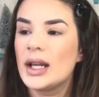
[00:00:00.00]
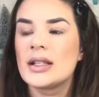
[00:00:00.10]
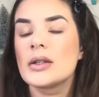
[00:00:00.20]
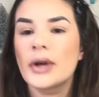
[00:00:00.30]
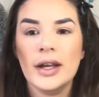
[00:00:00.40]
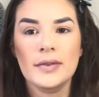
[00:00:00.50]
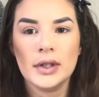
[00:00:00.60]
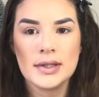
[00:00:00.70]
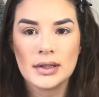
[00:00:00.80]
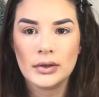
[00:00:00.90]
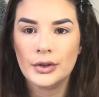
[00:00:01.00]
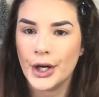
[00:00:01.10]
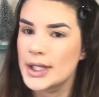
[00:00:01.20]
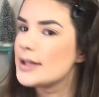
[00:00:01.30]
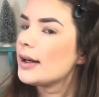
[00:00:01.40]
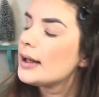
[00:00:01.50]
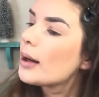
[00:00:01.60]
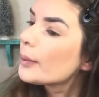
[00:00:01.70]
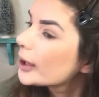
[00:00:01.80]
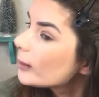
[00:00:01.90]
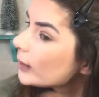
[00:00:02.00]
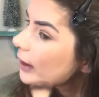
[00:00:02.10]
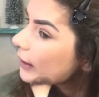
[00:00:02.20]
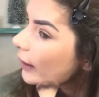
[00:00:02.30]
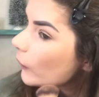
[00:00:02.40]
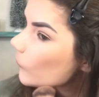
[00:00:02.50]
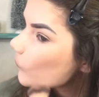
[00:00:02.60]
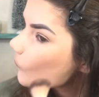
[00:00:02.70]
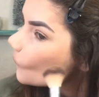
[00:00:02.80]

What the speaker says: And it's okay if it looks a little crazy right now. We're going to blend it out.